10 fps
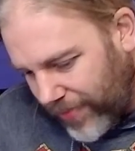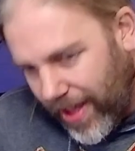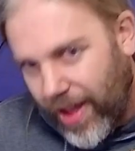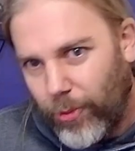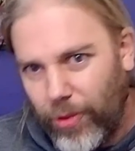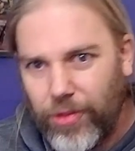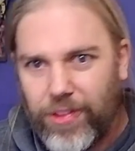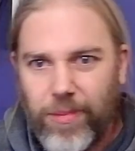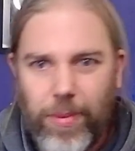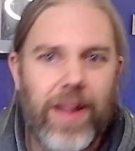I want there
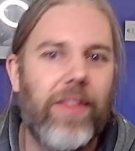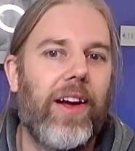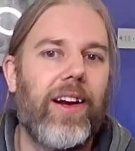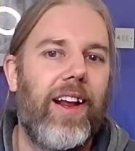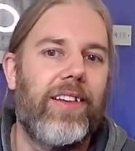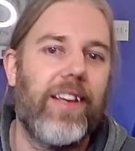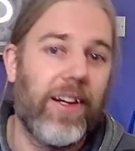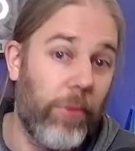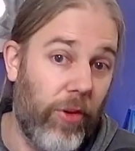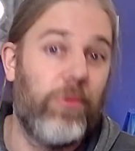to be that
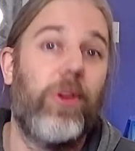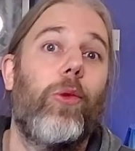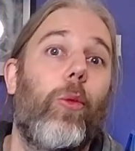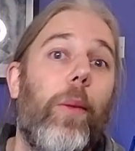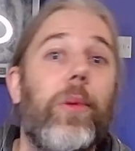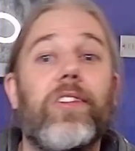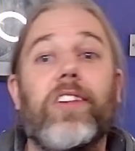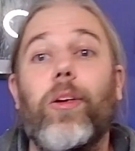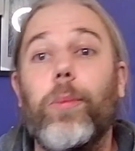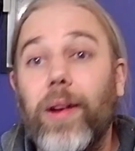classic movement, weapon
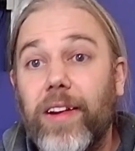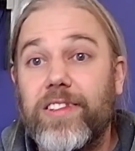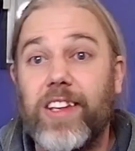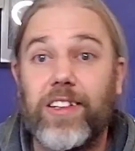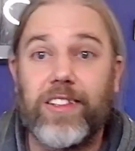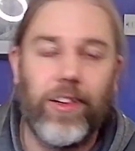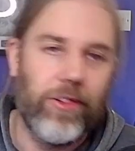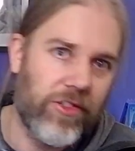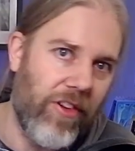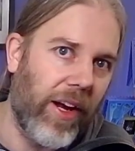skill, ballistic skill,
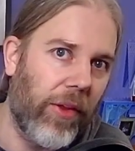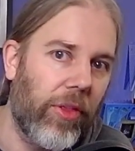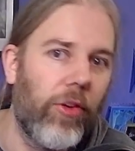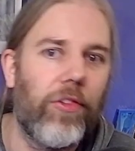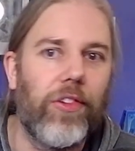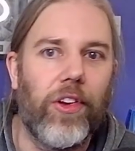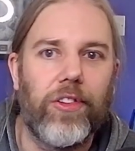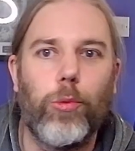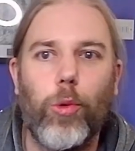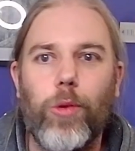strength,
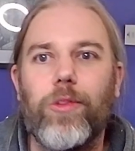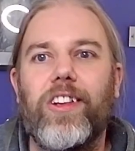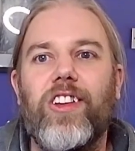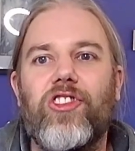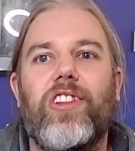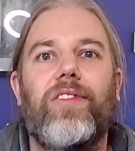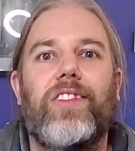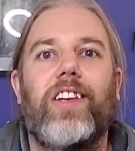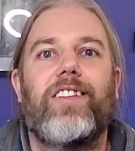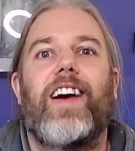toughness, wounds,
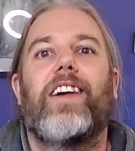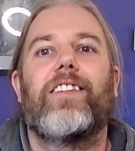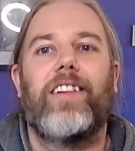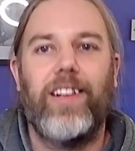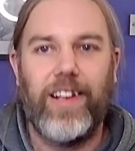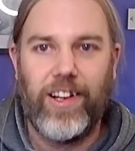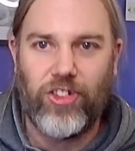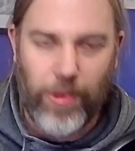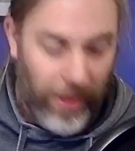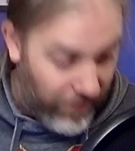initiatives, attacks, and
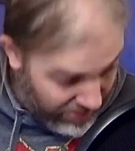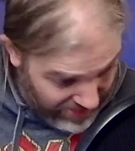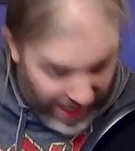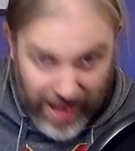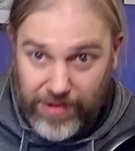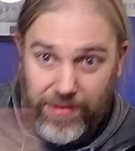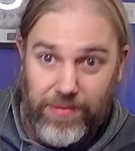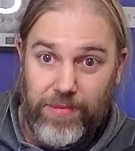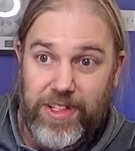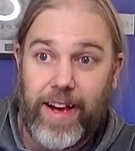leadership. If that
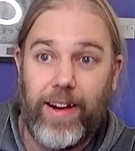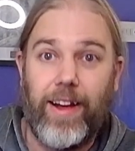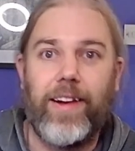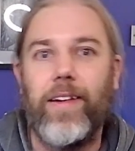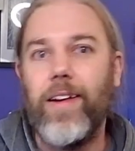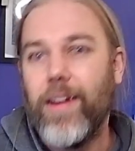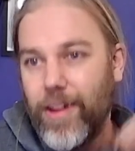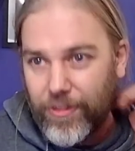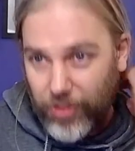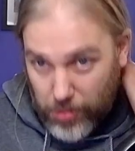stat line
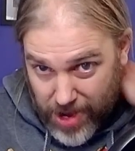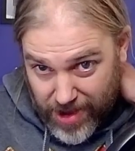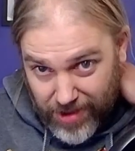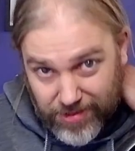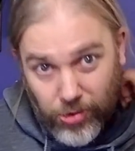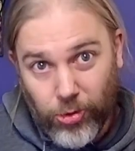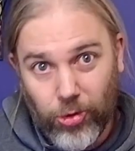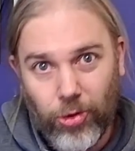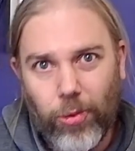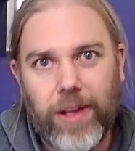for me has
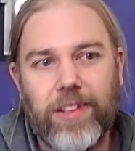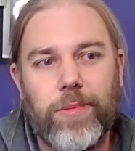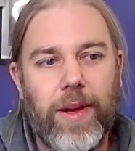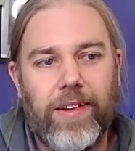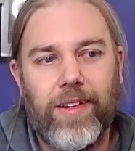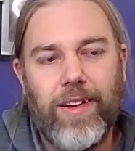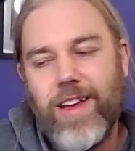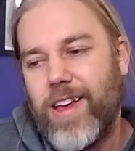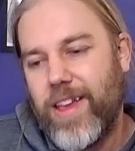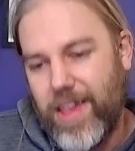always been
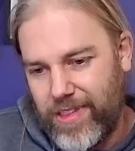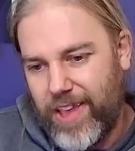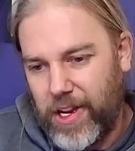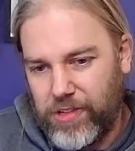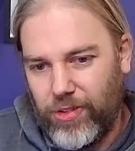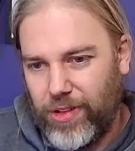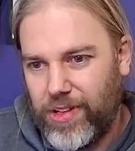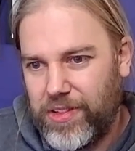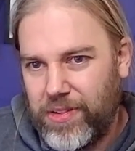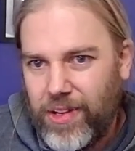integral,
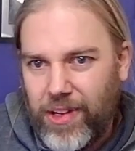and